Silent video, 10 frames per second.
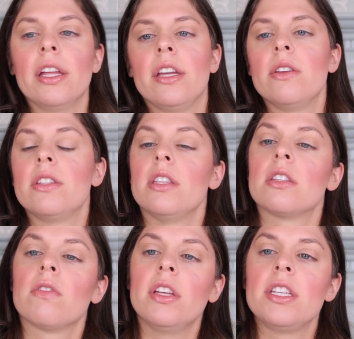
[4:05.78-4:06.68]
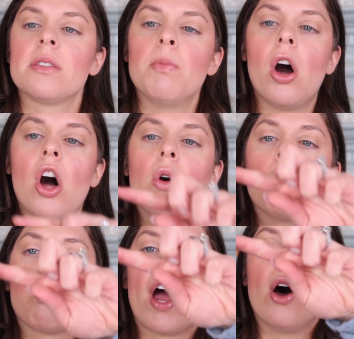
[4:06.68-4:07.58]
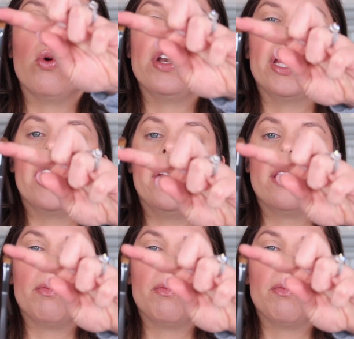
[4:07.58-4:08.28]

I like using this really small rounded